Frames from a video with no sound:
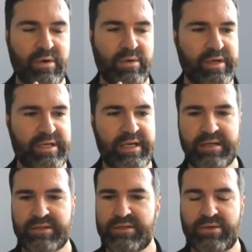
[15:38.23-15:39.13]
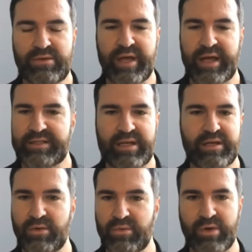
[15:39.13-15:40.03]
where we get into that
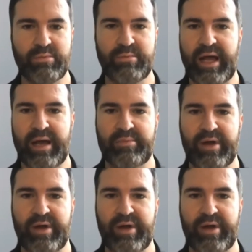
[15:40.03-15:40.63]
technical roadmap,